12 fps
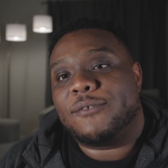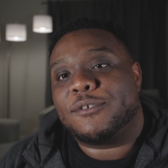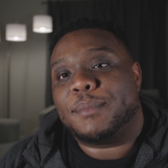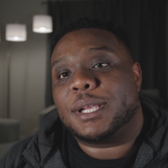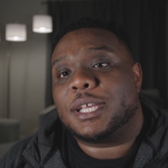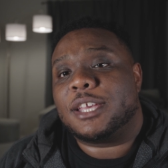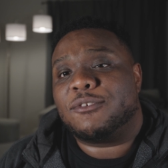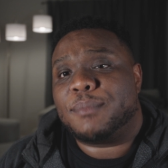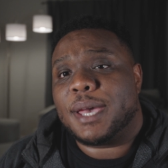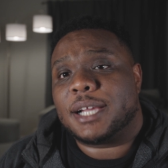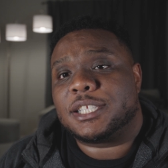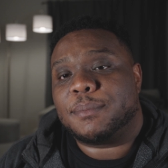for me to give
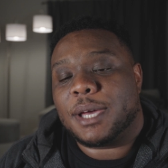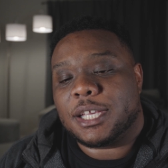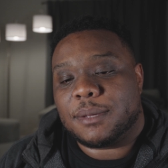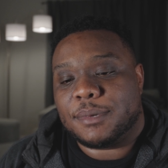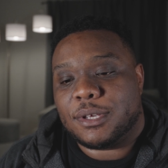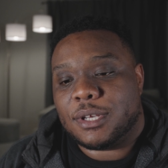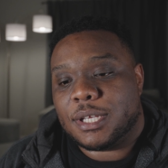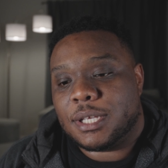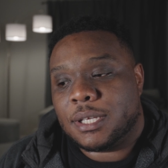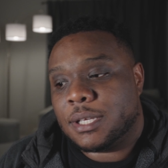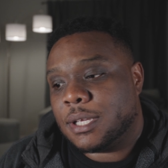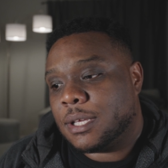back to my community.